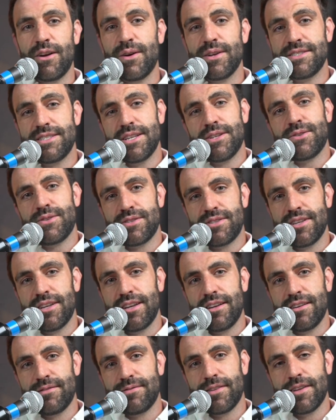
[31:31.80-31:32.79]

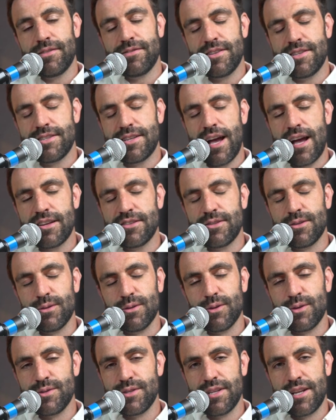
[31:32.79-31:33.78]
interesting if these guys
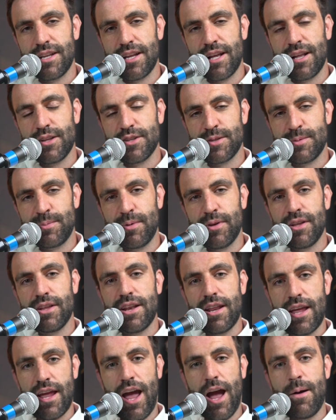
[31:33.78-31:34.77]
don't lose any
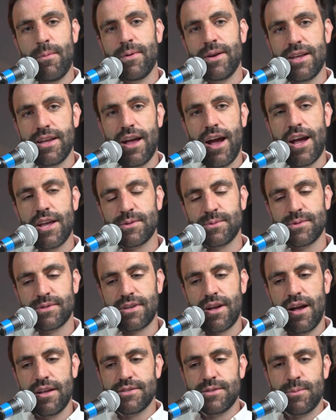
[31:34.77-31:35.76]
eligibility, how many guys
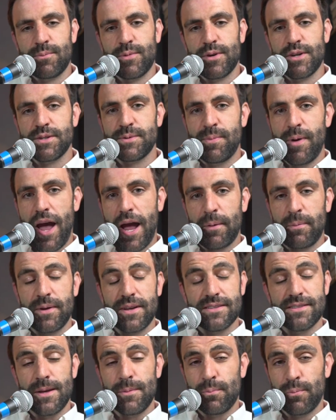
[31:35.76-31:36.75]
Wisconsin brings back,
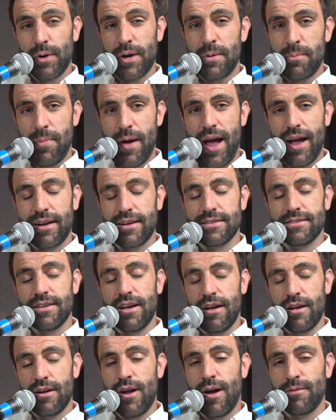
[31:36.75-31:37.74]
because they bring back a
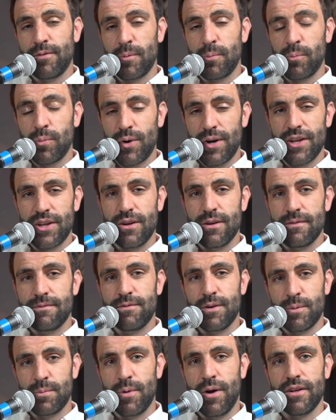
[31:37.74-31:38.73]
ton off a pretty good
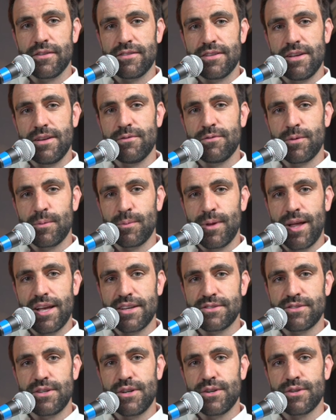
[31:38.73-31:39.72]
football team from
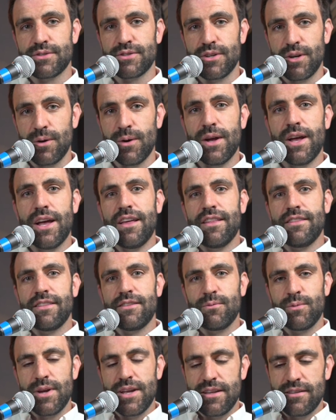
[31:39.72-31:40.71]
last year. So
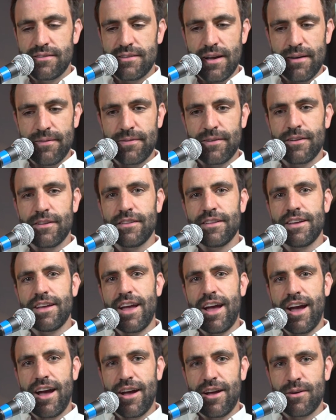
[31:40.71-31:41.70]
we definitely
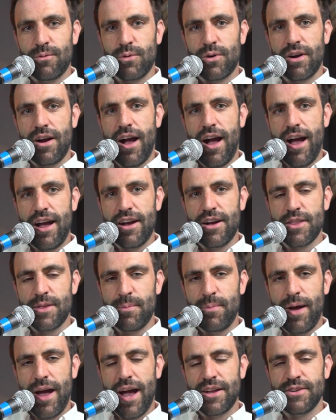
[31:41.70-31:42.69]
were high on
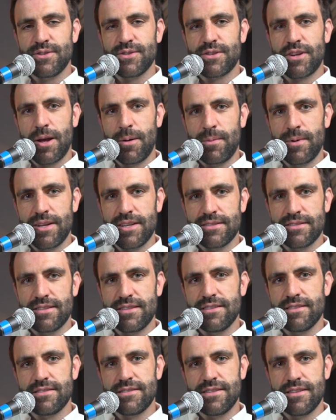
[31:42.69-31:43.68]
the Badgers coming
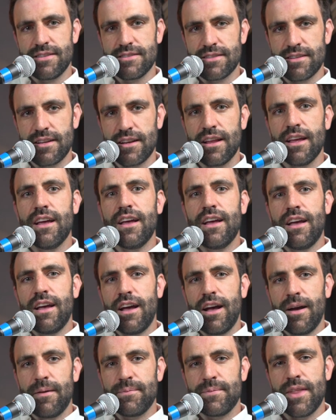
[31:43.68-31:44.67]
into this season.
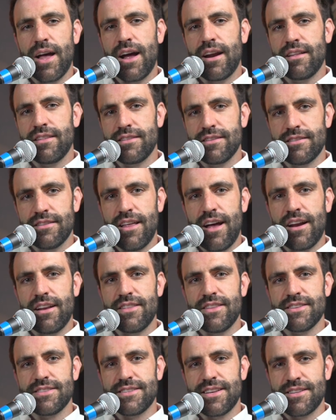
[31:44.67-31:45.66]
Not
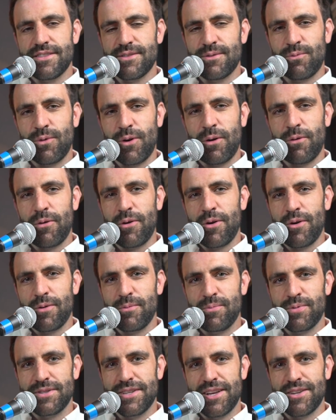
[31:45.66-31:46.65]
in the sense of where we
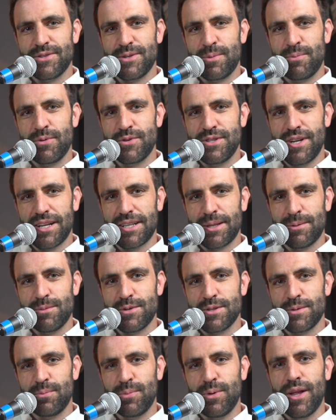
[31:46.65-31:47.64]
would potentially project
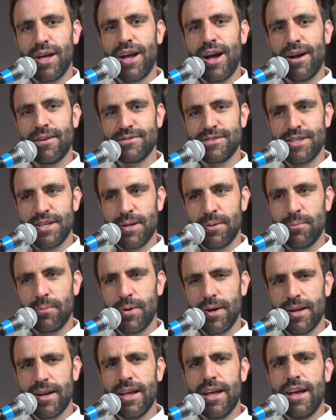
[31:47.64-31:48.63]
them as a playoff team,
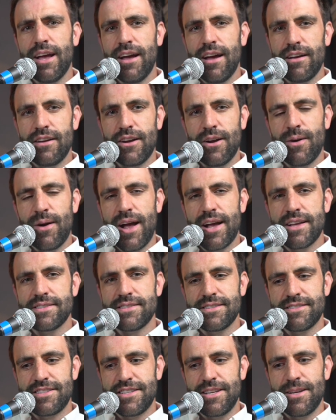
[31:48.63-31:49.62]
but
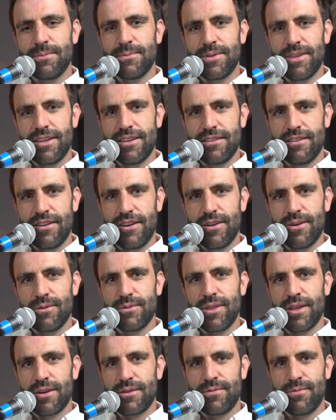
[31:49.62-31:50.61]
as a team that,
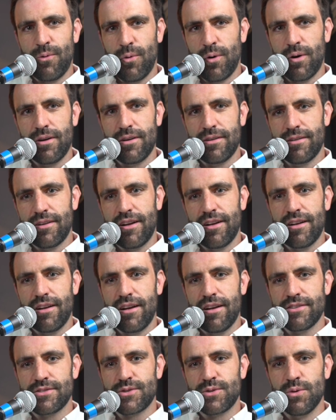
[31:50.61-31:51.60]
like for
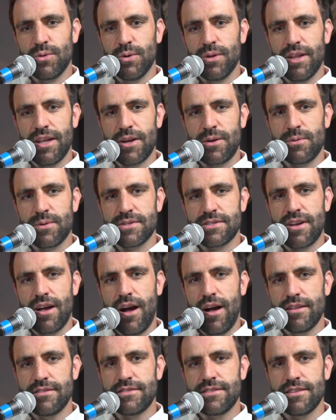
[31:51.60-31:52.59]
a school like
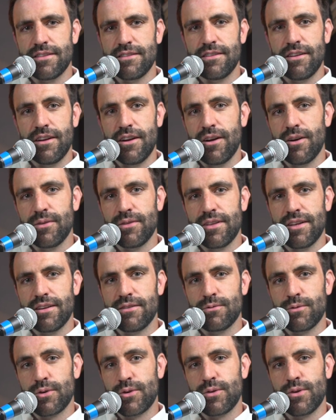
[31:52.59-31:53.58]
Wisconsin,
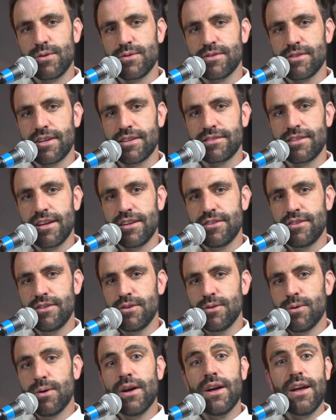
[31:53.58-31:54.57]
that recruits like they
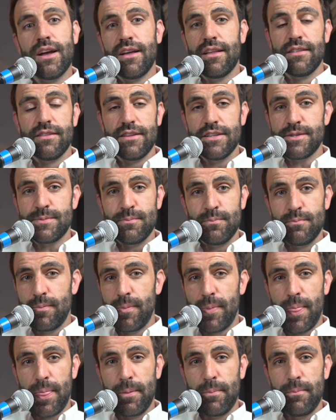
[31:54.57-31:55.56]
do, this
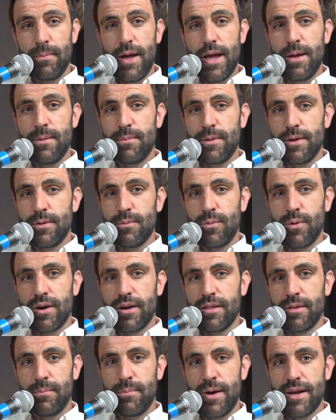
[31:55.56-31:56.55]
may be
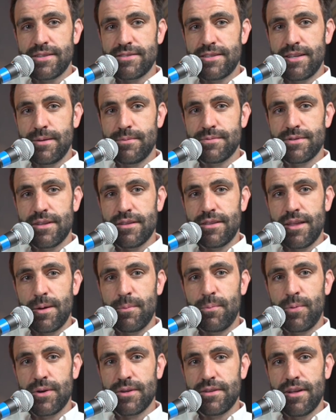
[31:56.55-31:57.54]
one of the best teams that
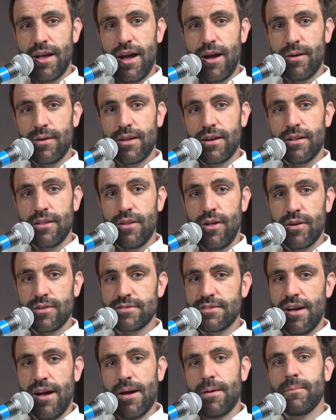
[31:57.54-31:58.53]
they put out in a
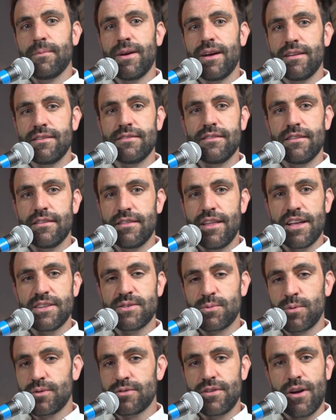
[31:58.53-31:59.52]
long time, and
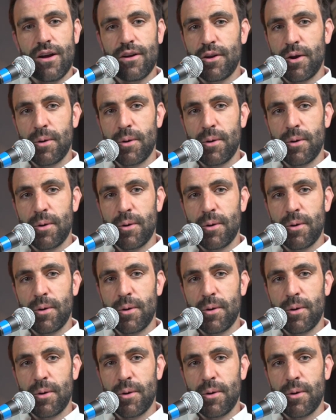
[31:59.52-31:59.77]
that's worth talking